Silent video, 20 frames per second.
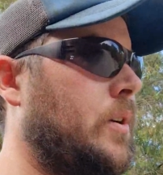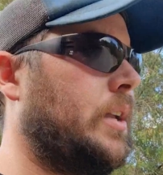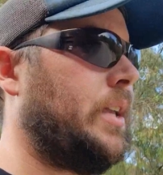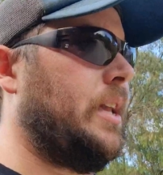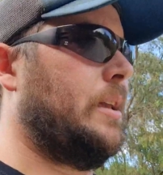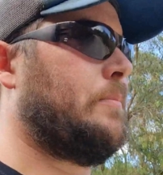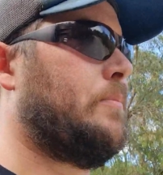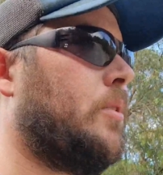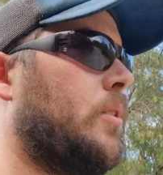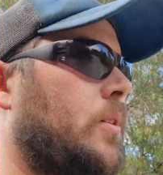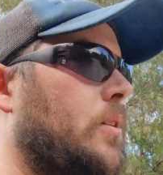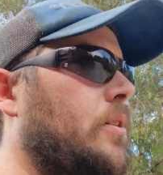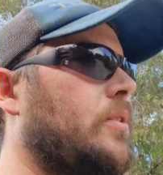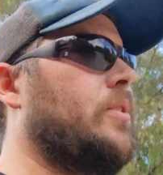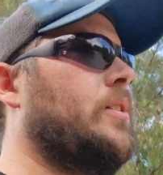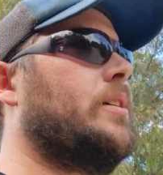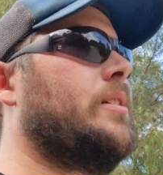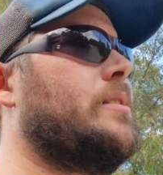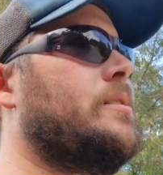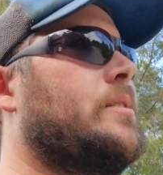Keep a lot of
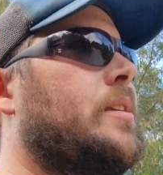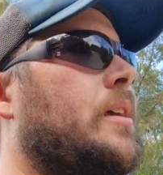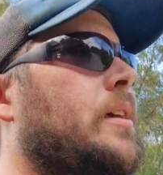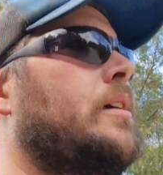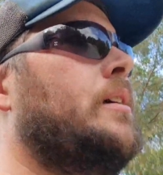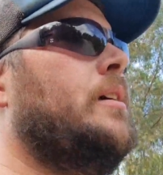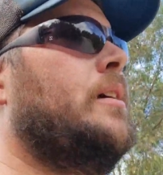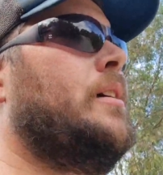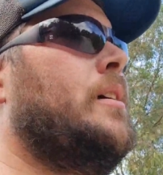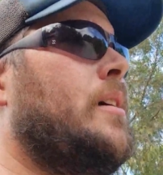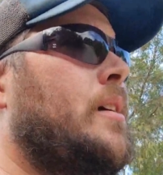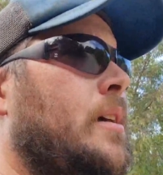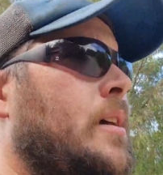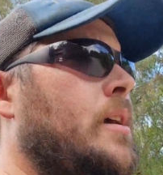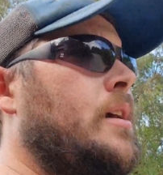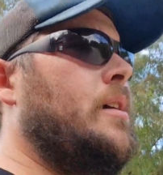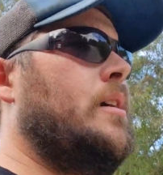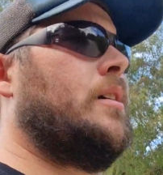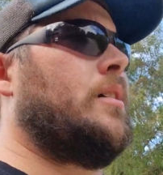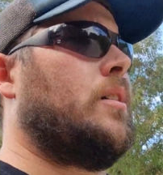things
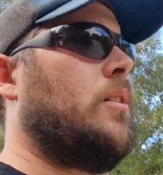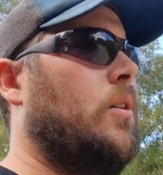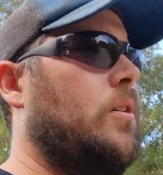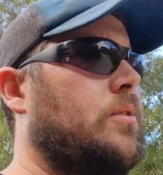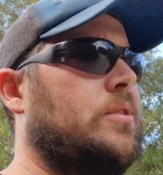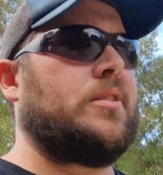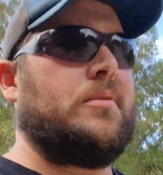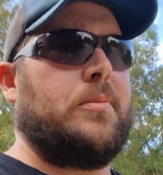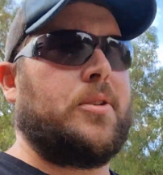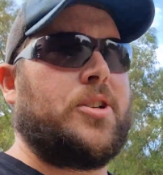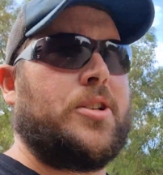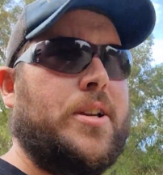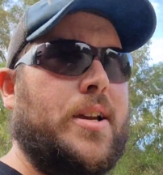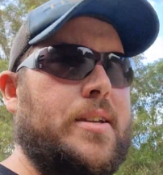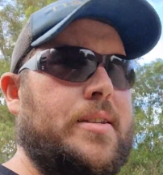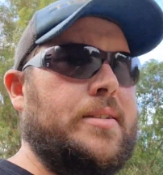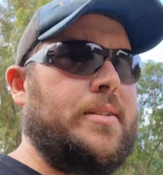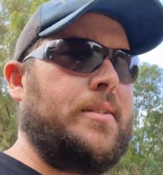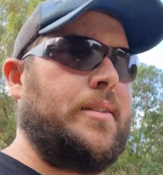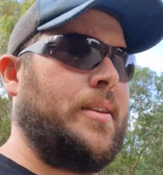close to my
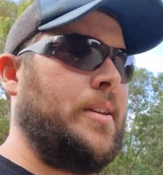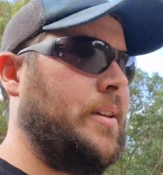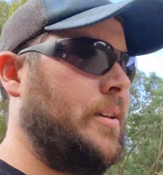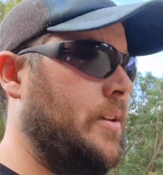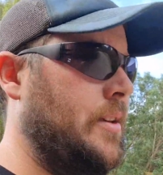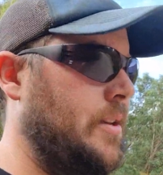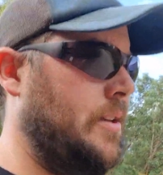chest.